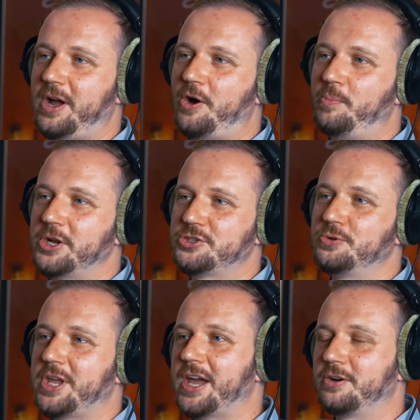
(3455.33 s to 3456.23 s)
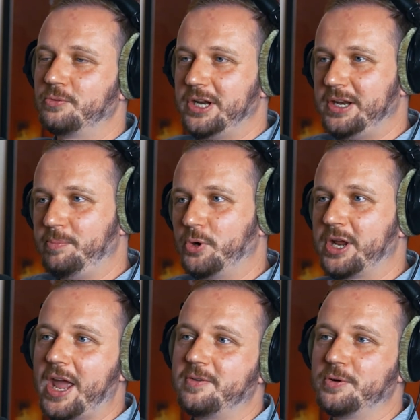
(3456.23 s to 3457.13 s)
how much you can really
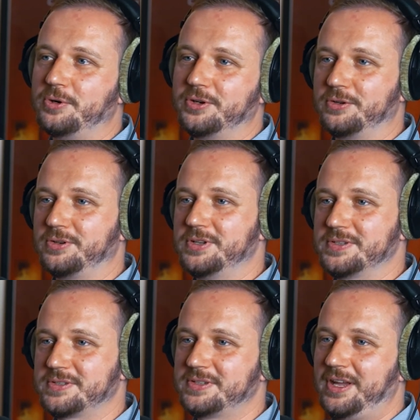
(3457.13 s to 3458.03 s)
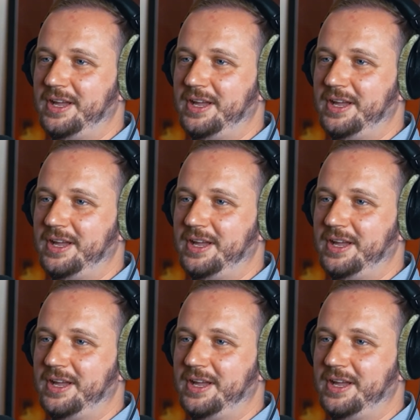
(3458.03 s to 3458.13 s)
bring everyone on this